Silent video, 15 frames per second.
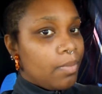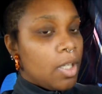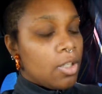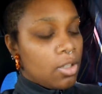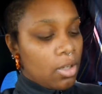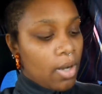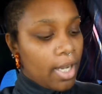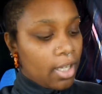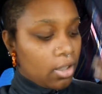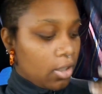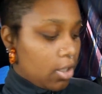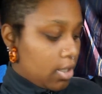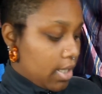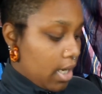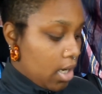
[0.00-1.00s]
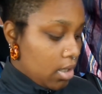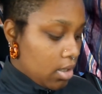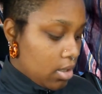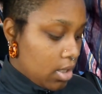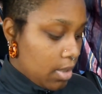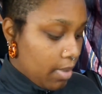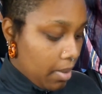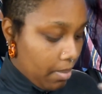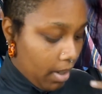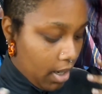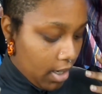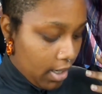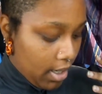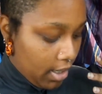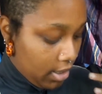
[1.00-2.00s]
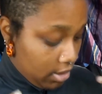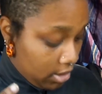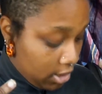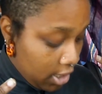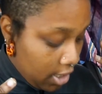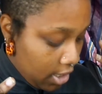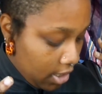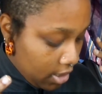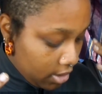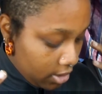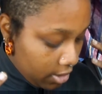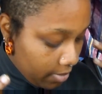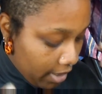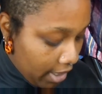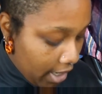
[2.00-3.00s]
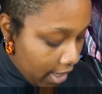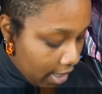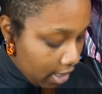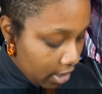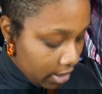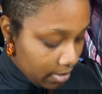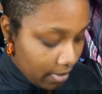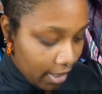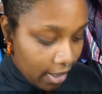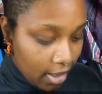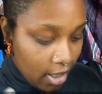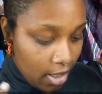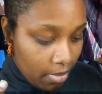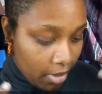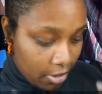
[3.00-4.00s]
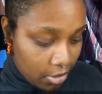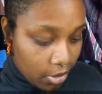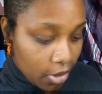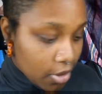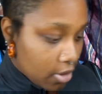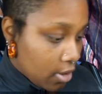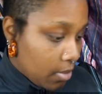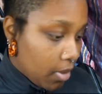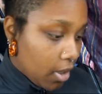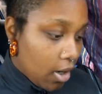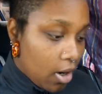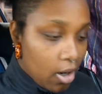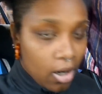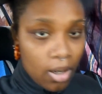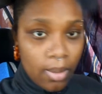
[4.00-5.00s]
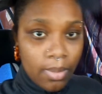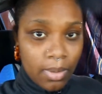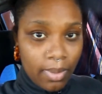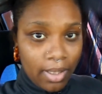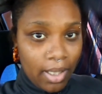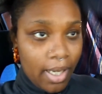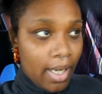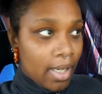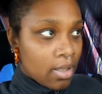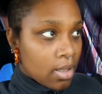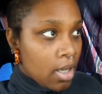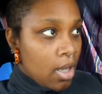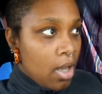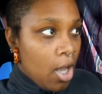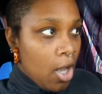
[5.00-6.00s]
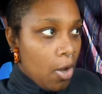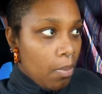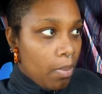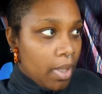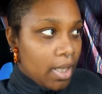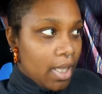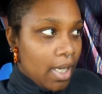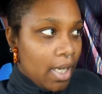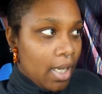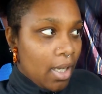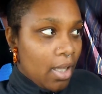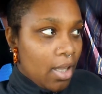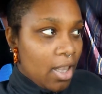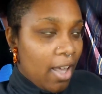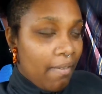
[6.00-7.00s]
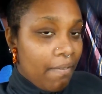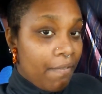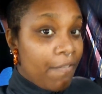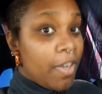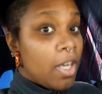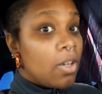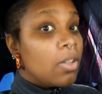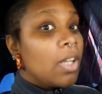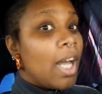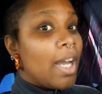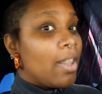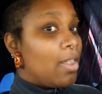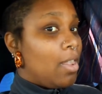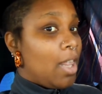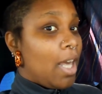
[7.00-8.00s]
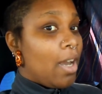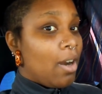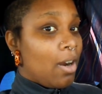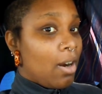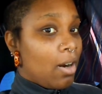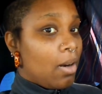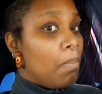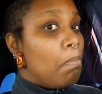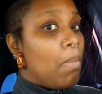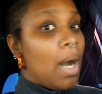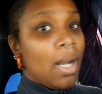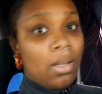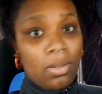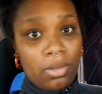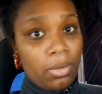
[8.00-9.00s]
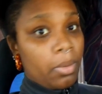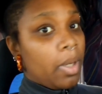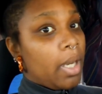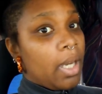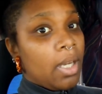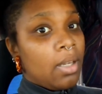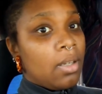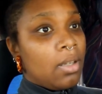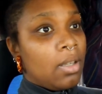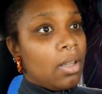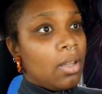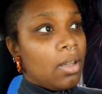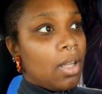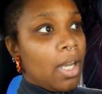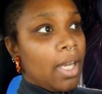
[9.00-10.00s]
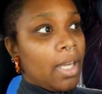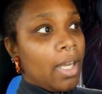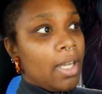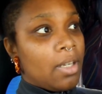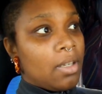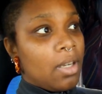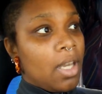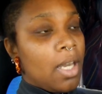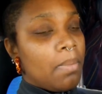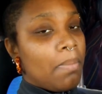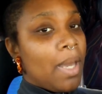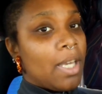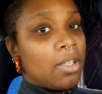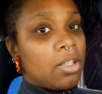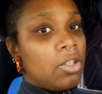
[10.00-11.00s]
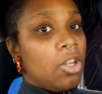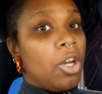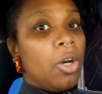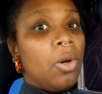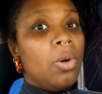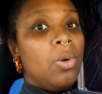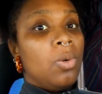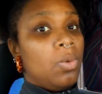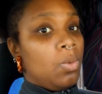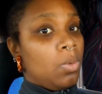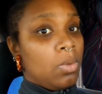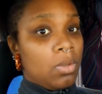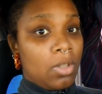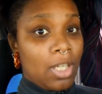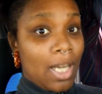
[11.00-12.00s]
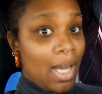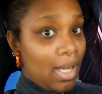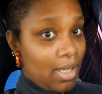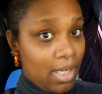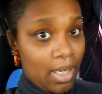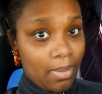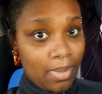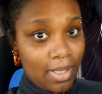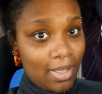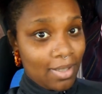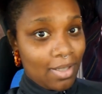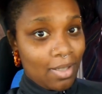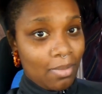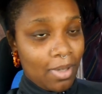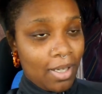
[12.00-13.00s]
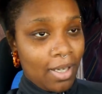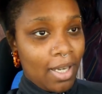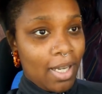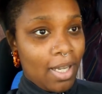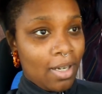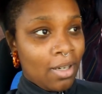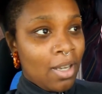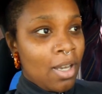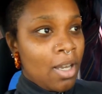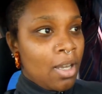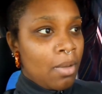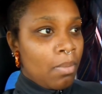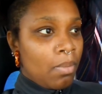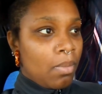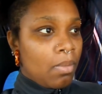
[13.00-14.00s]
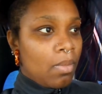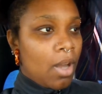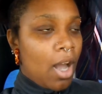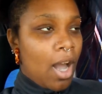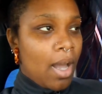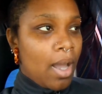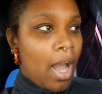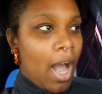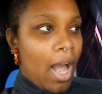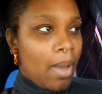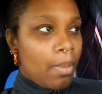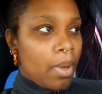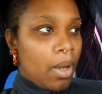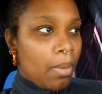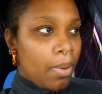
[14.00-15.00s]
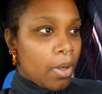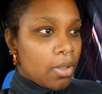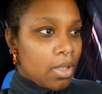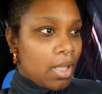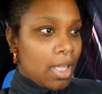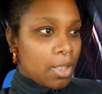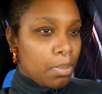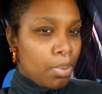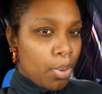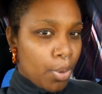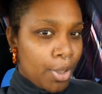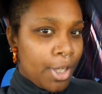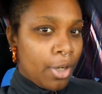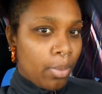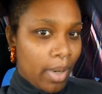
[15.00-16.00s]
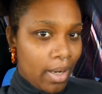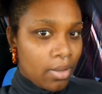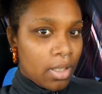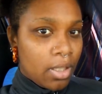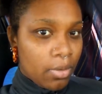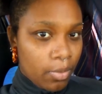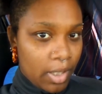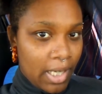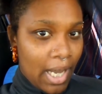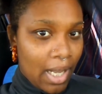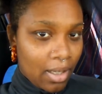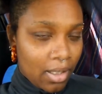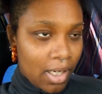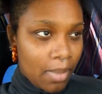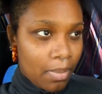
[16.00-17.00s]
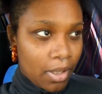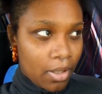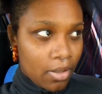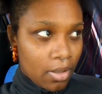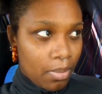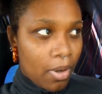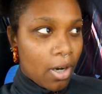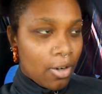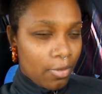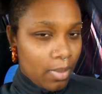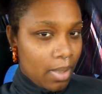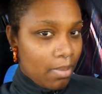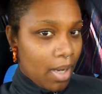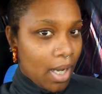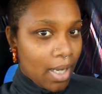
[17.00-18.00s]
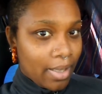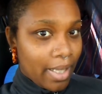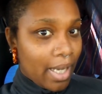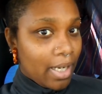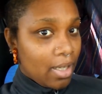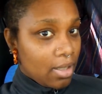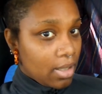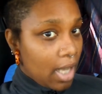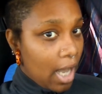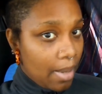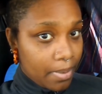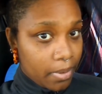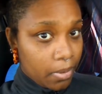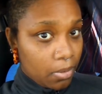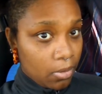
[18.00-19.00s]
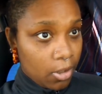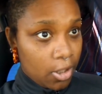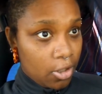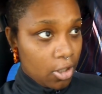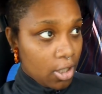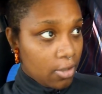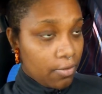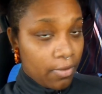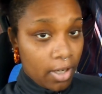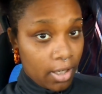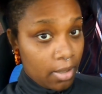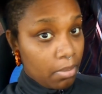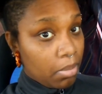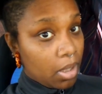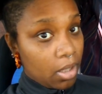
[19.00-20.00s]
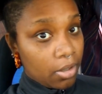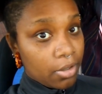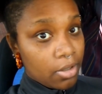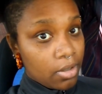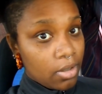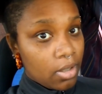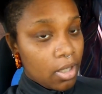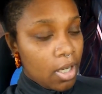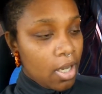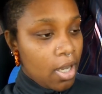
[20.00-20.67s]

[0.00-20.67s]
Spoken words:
And so I could look down and see my body. I could see my hands, my torso, my arms, my legs, but they feel like they are miles away. Like it makes no goddamn sense to me. And I'm a person that's pretty grounded in reality, but there's a part of my mind that is absolutely just fucking bonkers.